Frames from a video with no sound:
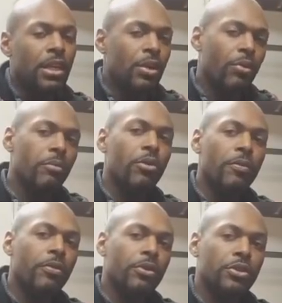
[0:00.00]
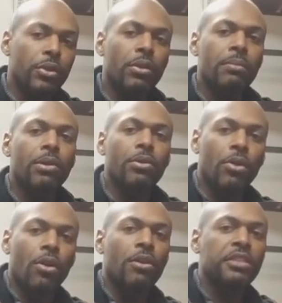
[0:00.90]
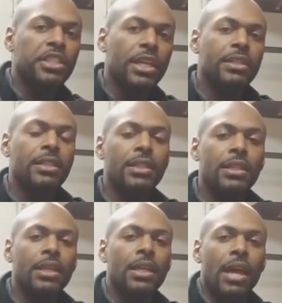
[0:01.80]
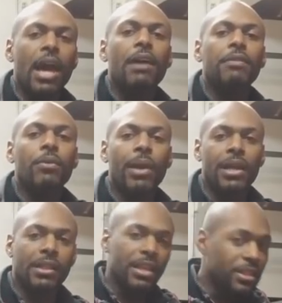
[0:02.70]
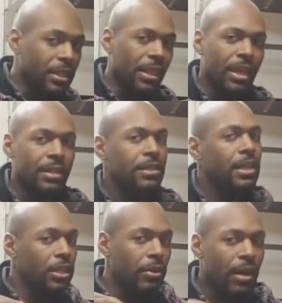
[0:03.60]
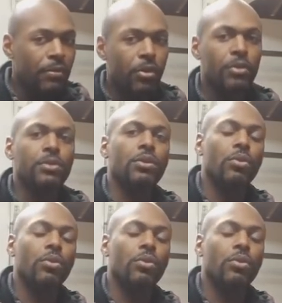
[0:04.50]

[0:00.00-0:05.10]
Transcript: remove your trolling motor or adjust it out of the way unless, it, like I said, you have yours